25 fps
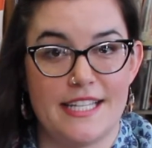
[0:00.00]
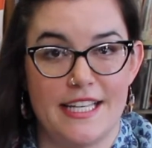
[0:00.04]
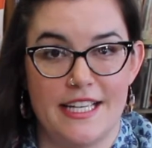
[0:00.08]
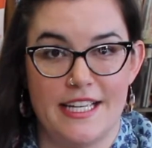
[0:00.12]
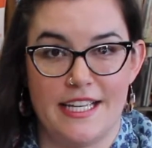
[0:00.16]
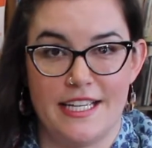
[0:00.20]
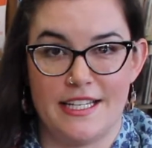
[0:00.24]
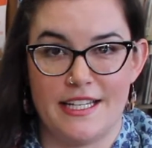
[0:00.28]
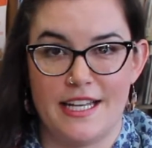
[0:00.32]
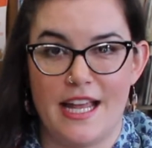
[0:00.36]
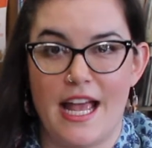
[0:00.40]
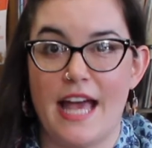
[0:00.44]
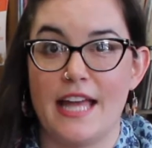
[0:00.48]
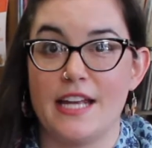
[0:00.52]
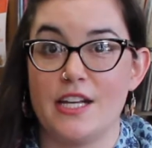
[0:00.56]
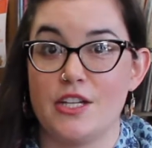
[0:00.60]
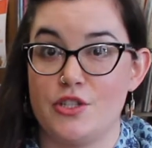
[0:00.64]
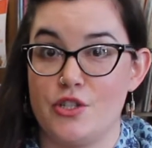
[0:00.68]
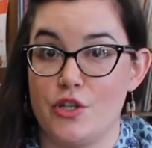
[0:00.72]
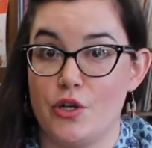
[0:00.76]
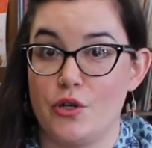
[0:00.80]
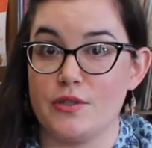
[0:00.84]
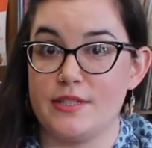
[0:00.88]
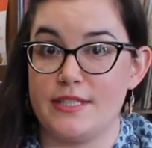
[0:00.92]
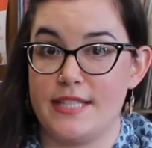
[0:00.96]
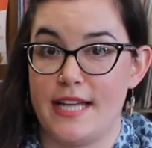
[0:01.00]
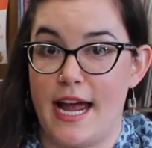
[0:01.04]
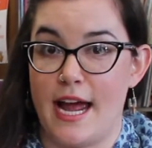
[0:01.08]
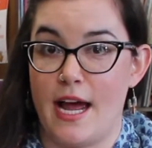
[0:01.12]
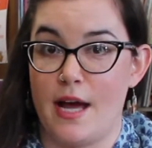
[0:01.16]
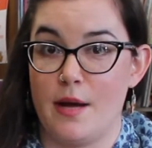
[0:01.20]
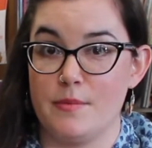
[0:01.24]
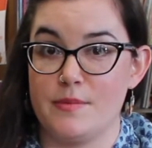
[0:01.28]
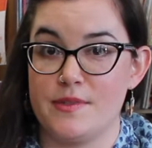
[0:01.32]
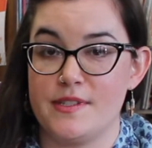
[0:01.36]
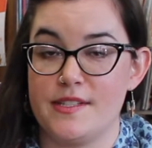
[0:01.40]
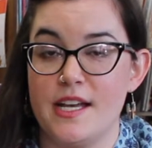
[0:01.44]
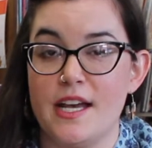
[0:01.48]
teen, and adult
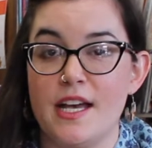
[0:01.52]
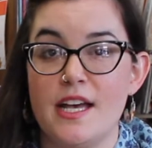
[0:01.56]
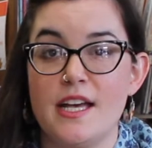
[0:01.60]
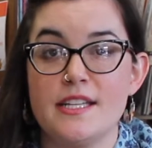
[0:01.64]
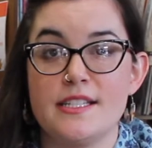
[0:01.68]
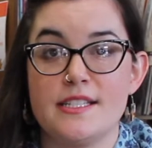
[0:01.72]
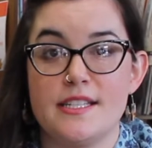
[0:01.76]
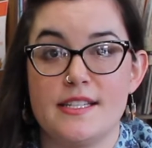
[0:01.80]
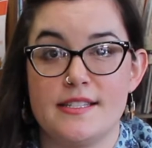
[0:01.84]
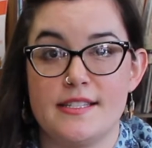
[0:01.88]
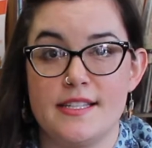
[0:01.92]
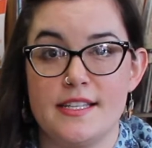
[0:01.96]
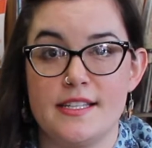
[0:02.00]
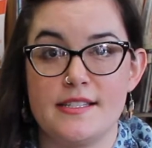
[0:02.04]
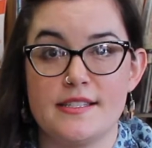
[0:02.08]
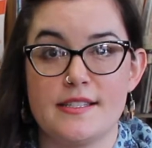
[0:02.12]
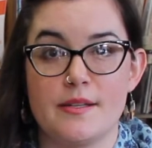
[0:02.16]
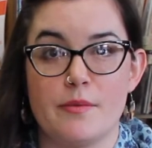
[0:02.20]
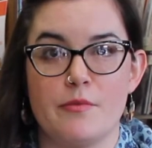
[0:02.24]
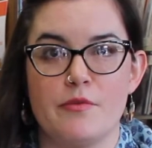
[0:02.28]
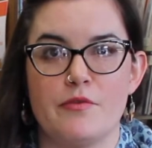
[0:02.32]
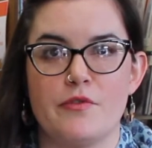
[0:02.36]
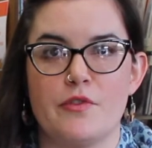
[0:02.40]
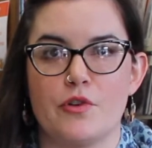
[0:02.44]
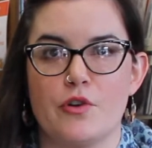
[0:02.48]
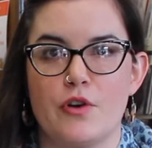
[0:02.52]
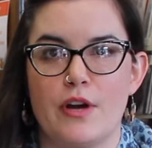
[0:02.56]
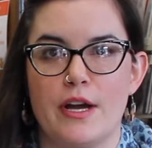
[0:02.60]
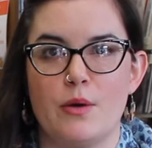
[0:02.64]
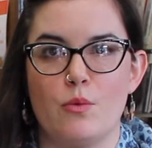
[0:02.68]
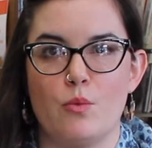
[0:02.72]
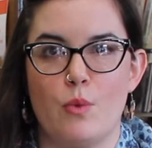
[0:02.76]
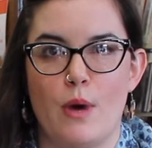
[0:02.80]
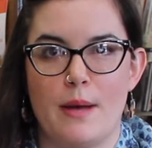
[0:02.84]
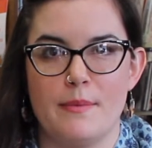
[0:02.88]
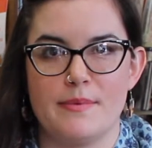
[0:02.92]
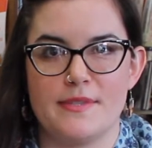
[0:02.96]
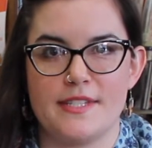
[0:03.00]
tabs to see some of the
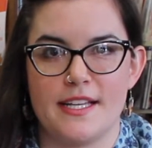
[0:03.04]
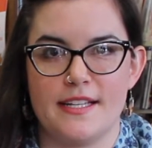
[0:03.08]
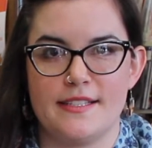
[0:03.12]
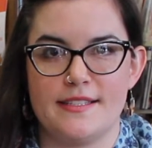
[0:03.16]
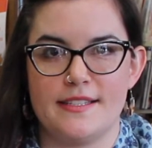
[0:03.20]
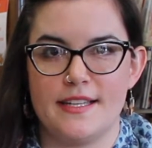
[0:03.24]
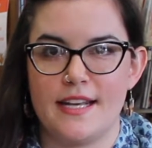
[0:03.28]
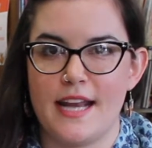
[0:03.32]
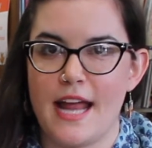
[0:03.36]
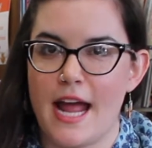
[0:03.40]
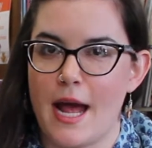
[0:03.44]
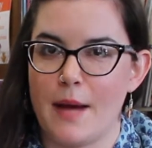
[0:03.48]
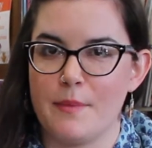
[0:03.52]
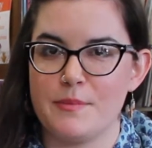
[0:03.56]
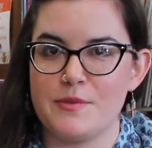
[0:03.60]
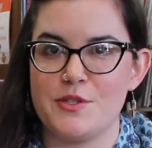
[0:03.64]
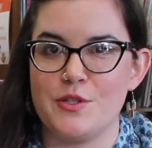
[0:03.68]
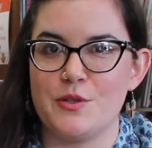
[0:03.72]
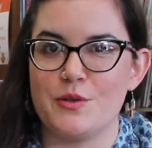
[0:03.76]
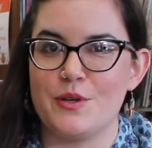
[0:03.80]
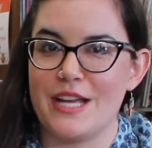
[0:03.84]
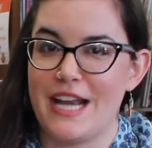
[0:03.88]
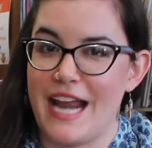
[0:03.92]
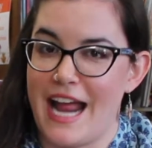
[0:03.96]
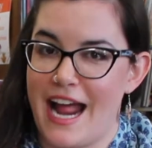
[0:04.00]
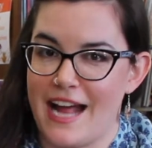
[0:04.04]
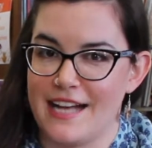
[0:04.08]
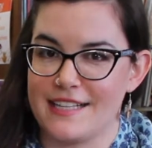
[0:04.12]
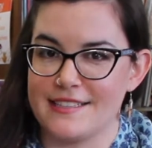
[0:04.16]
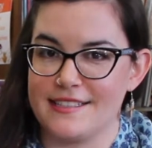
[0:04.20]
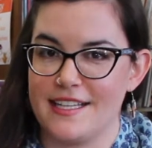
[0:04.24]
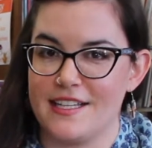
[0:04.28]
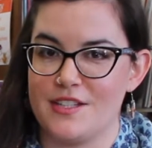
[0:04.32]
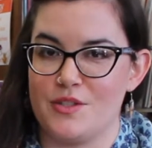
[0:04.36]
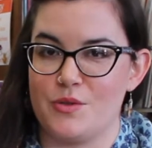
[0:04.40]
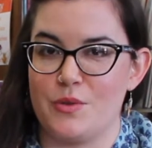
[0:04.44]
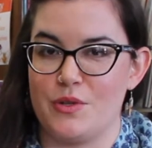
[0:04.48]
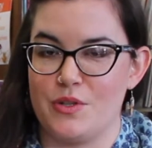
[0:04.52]
great websites and apps you can
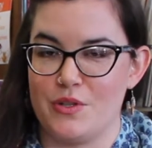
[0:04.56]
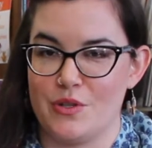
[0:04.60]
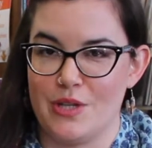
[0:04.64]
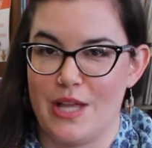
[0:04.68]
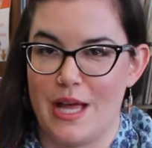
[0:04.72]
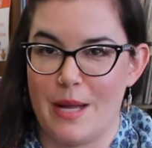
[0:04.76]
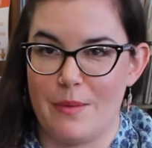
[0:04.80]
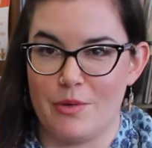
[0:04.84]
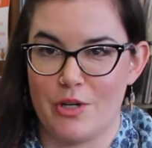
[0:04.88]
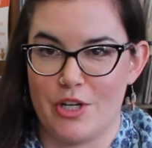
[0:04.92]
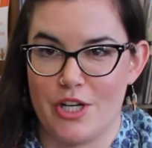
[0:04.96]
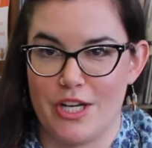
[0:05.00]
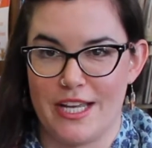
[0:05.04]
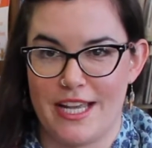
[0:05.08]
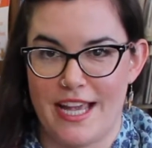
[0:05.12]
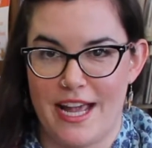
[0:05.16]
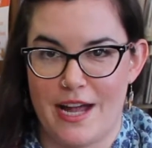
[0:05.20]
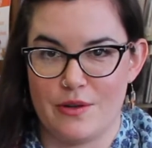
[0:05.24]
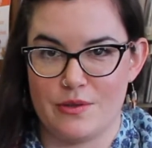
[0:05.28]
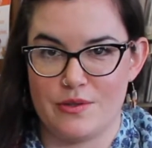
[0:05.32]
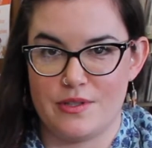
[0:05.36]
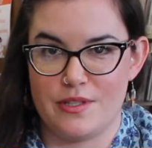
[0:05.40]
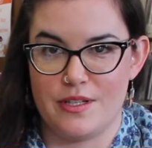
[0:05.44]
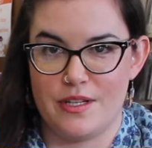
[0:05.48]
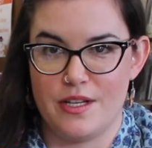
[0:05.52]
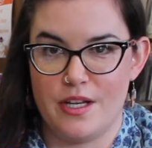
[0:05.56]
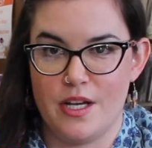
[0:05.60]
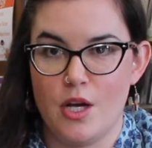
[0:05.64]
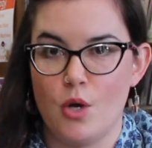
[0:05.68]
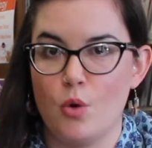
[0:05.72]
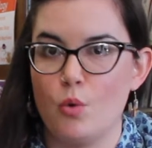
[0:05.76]
access with your library account.